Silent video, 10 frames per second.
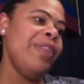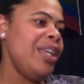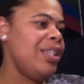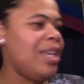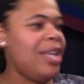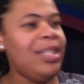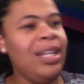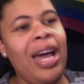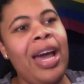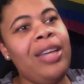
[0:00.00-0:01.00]
It's just a
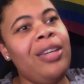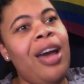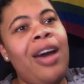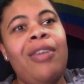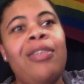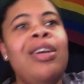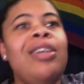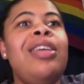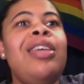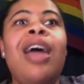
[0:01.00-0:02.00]
lot, y'all.
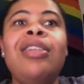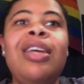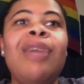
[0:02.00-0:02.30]
Y'all tell